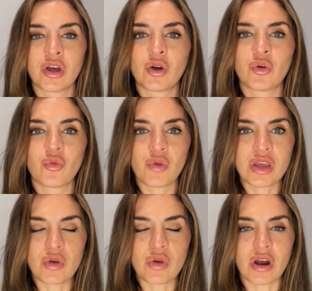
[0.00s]
week
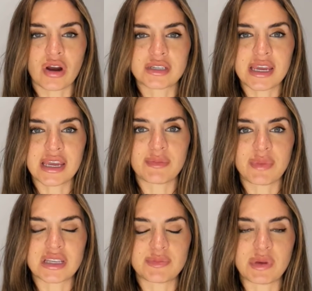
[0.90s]
we are taking the
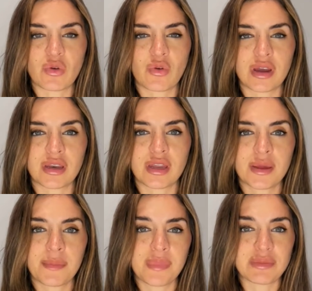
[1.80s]
best Bitcoin
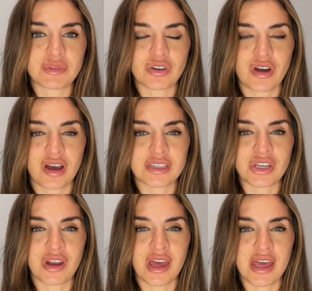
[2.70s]
memes across the
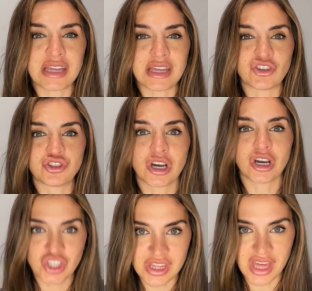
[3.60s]
internet and
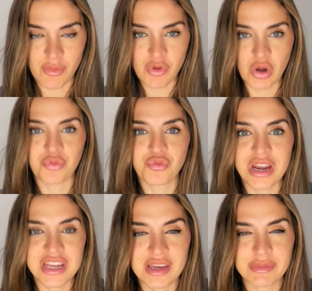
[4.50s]
judging them. We are
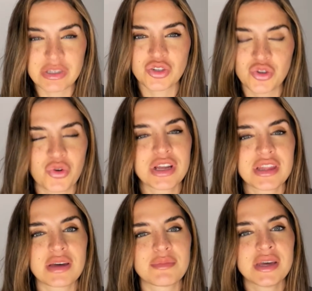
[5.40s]
rating them and scoring
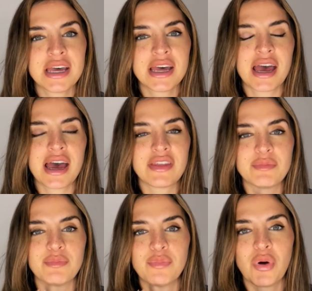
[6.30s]
them and
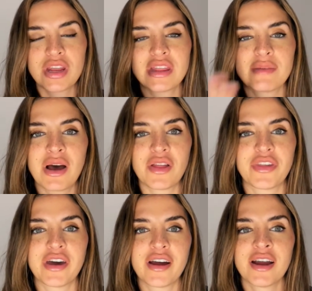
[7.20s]
then putting them out
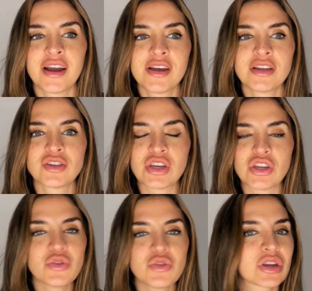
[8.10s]
there so that
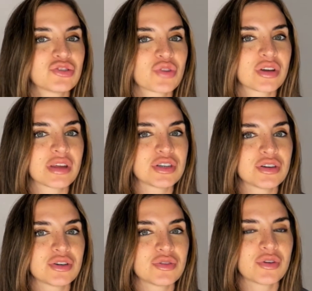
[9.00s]
you can enjoy them
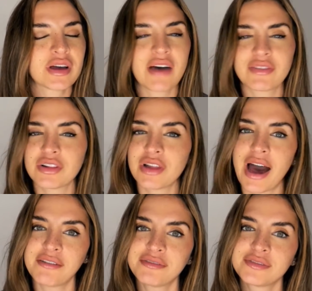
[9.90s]
too, have a
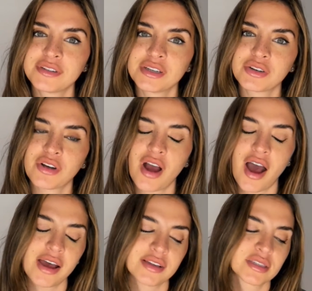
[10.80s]
laugh,
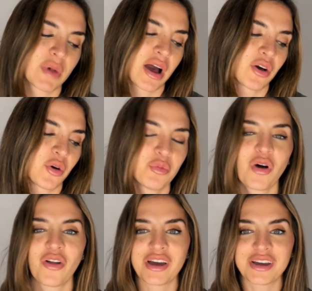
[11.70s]
cry, smile,
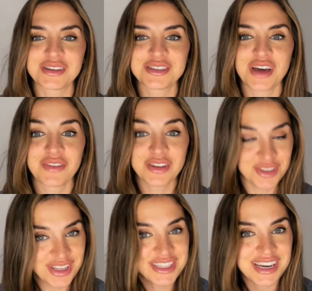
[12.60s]
all that good stuff. So
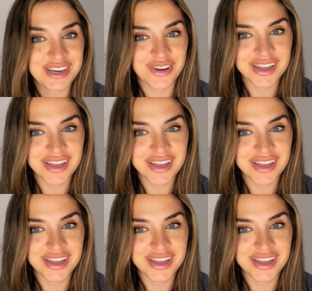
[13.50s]
let's get into it.